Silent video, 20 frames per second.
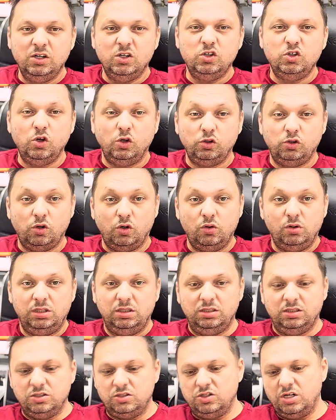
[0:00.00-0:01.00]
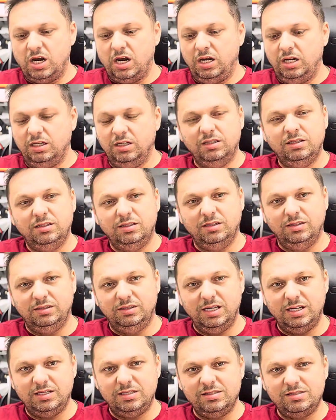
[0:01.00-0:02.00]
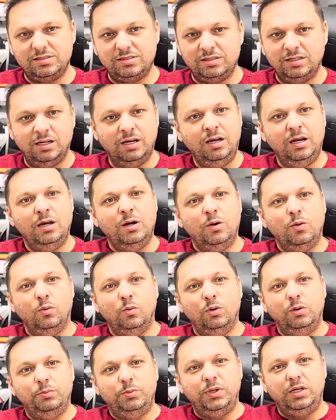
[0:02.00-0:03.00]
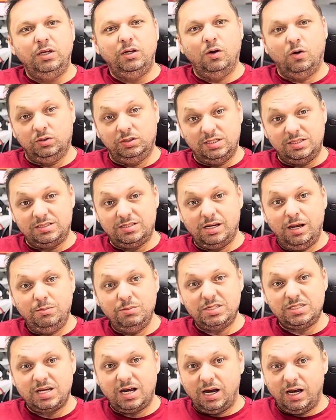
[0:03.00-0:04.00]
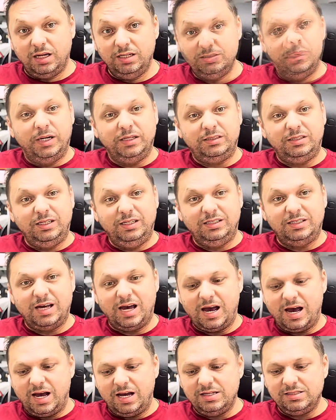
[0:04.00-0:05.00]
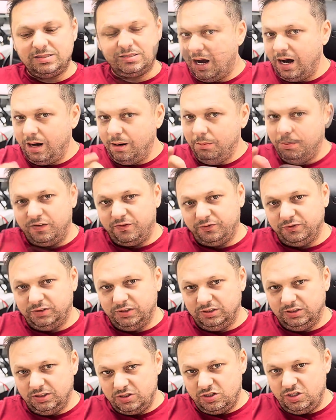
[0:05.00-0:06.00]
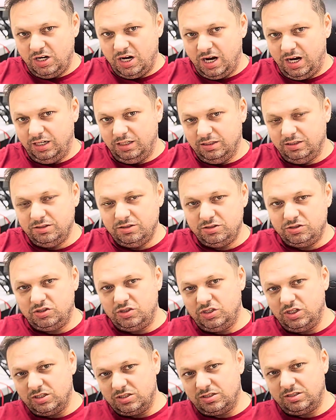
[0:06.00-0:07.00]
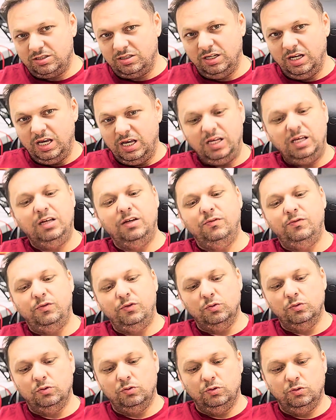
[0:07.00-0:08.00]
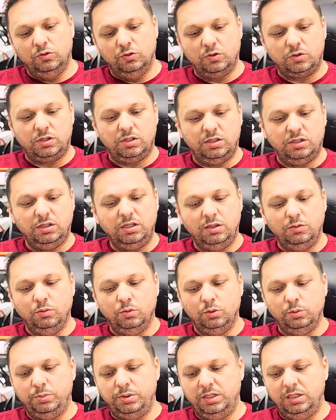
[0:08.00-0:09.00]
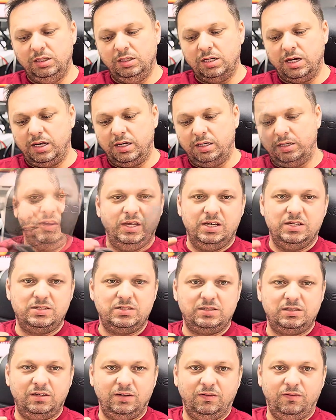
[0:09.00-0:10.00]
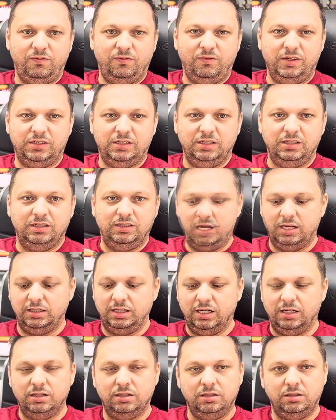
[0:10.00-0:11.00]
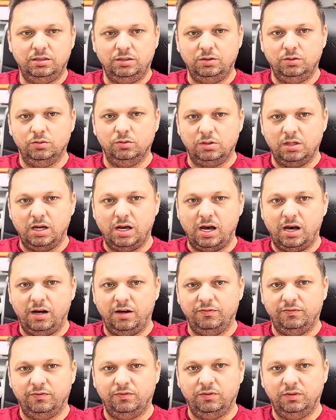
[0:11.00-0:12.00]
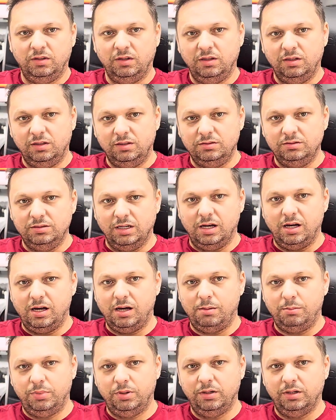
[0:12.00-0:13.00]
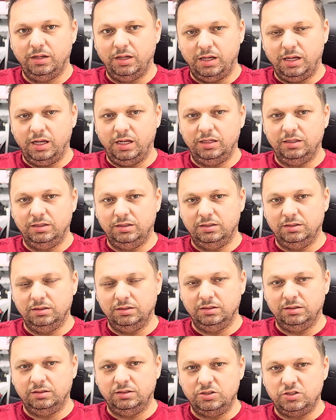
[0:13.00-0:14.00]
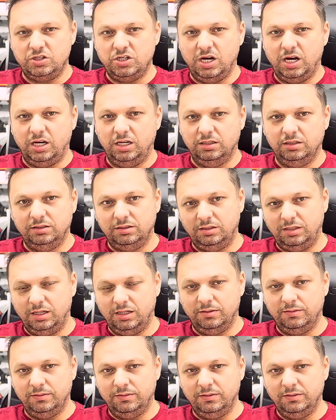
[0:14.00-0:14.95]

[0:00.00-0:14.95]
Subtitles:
not only the chain, this will be on the same side, but it has hub after the chain. It's just, if you look, it will be like this fitted, and then you have the hub and the chain. Yeah.